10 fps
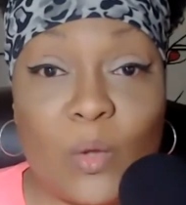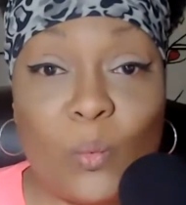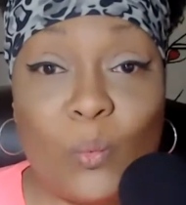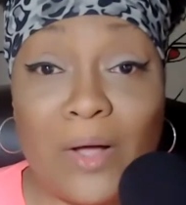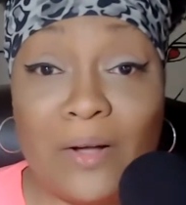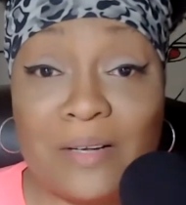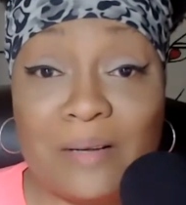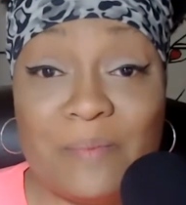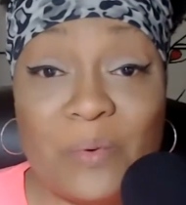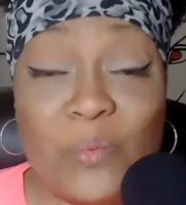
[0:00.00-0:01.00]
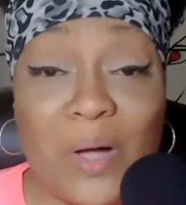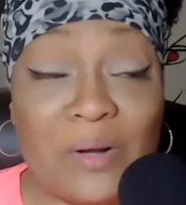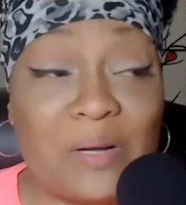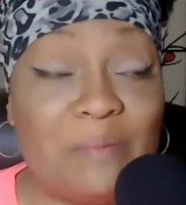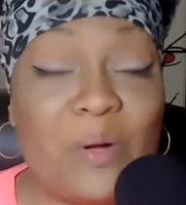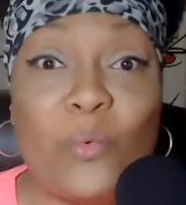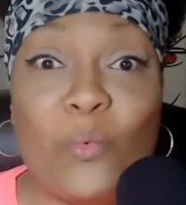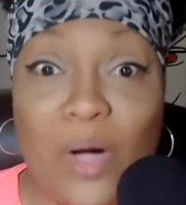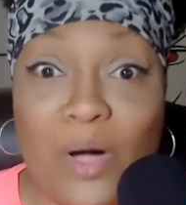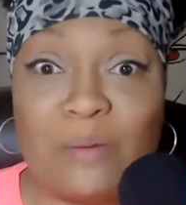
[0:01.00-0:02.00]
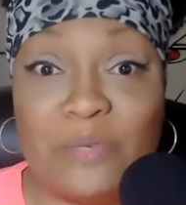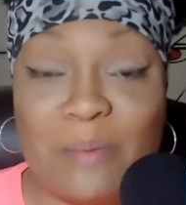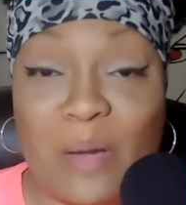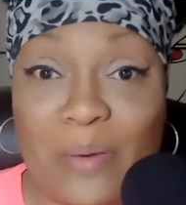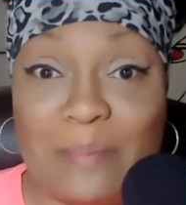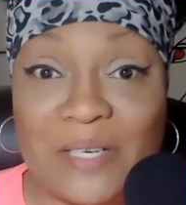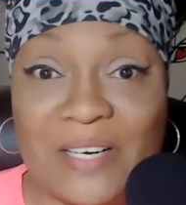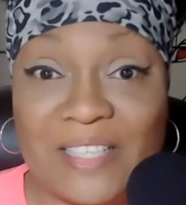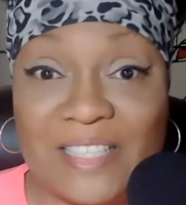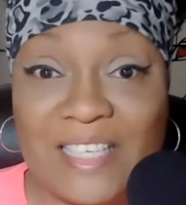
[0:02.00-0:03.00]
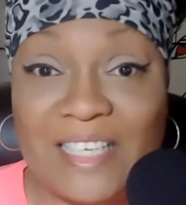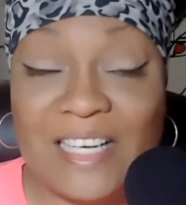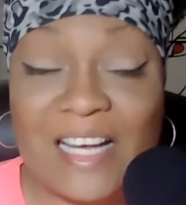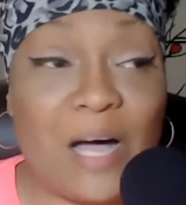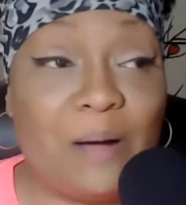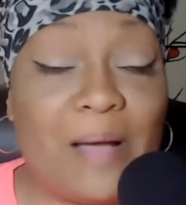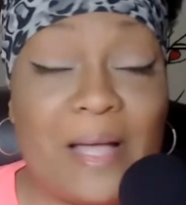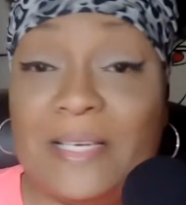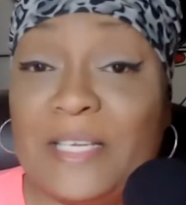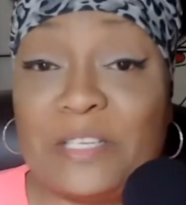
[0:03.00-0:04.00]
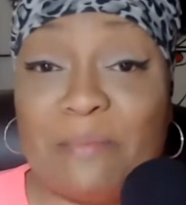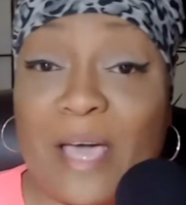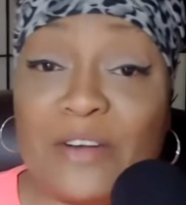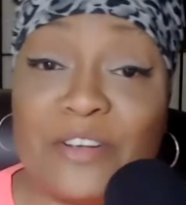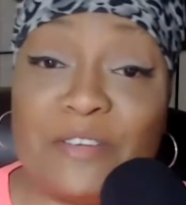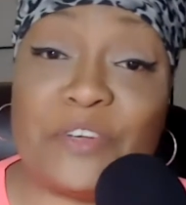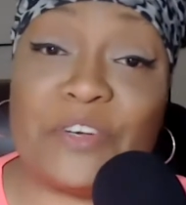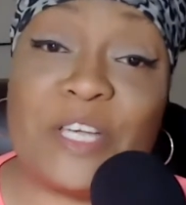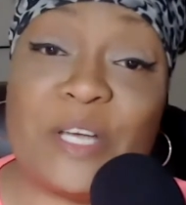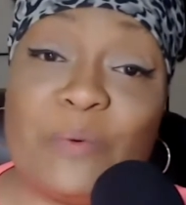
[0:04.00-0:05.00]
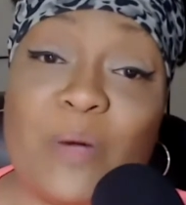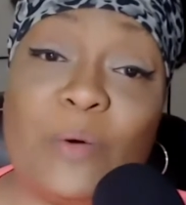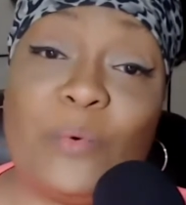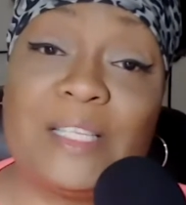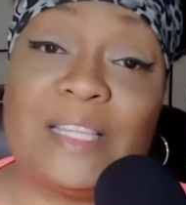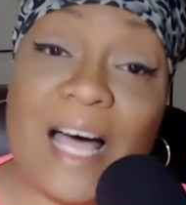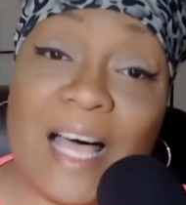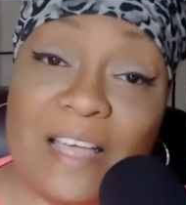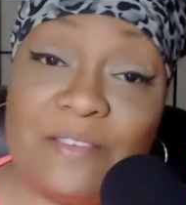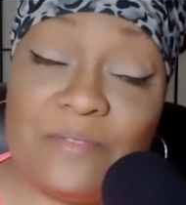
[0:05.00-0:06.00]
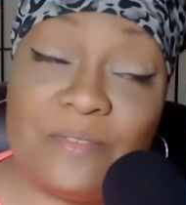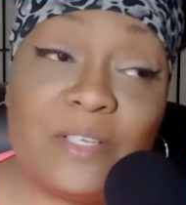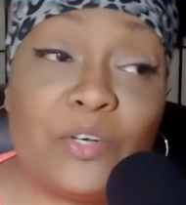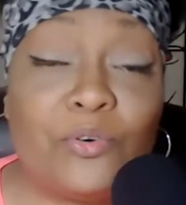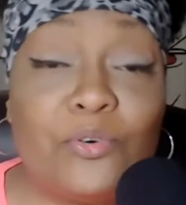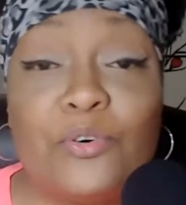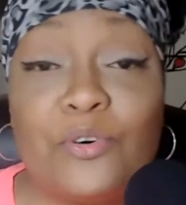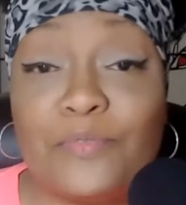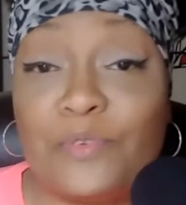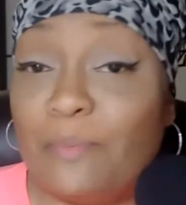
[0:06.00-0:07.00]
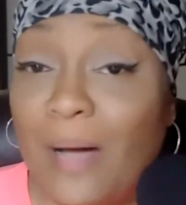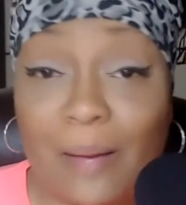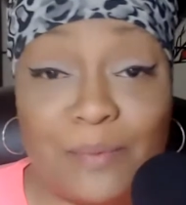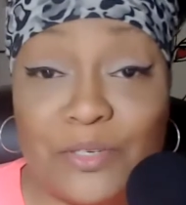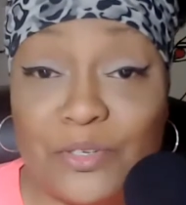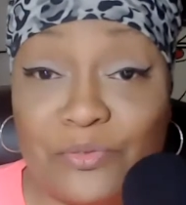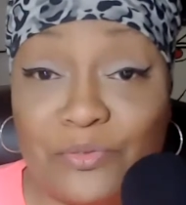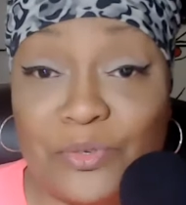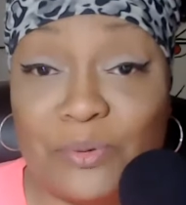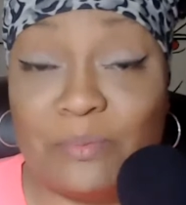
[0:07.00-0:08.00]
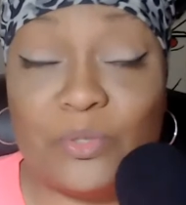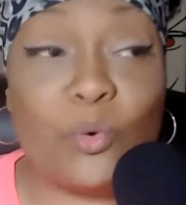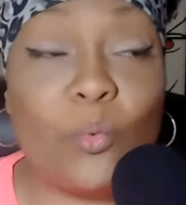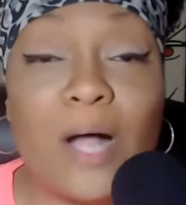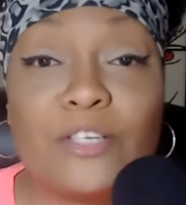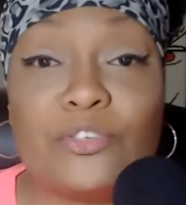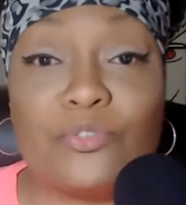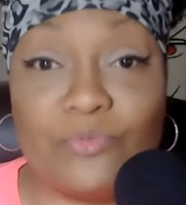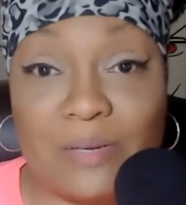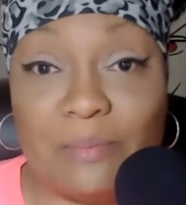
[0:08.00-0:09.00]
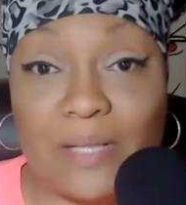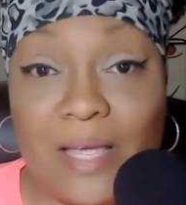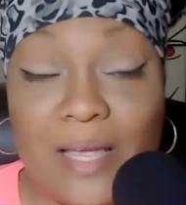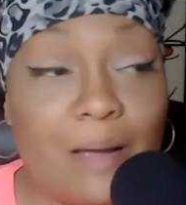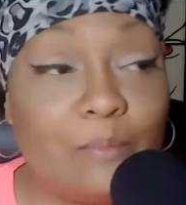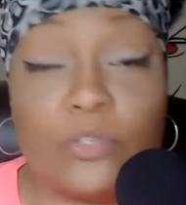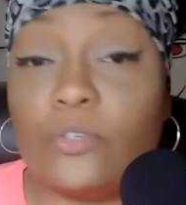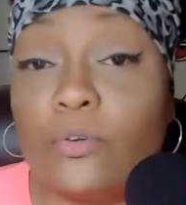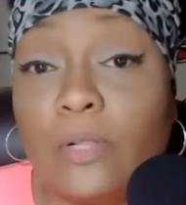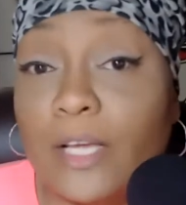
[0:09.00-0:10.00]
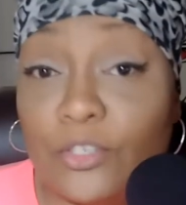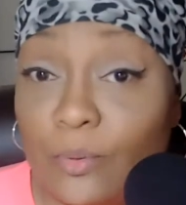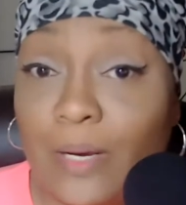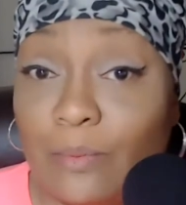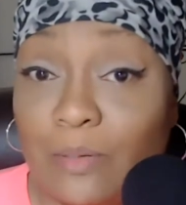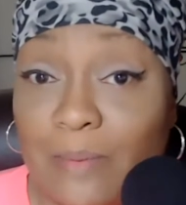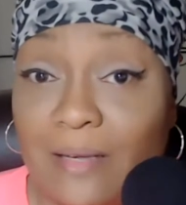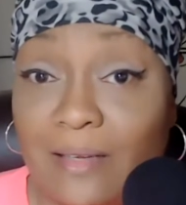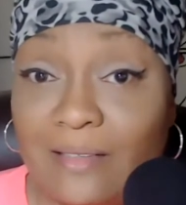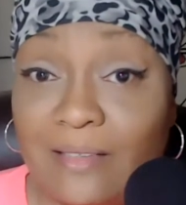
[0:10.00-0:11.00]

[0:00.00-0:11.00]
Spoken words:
Welcome, welcome, welcome to my webinar. It doesn't matter if you're here while we're live or if you popped into the room to watch the replay. I'm just so glad you were able to make it.